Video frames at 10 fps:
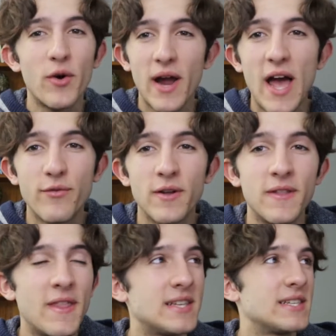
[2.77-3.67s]
or have one,
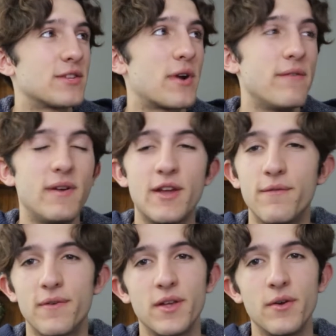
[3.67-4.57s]
then this is the right video
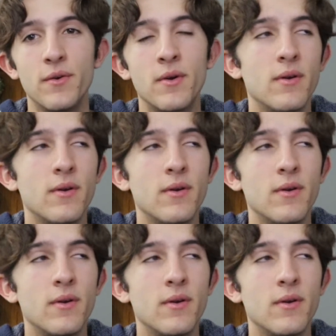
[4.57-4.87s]
for you.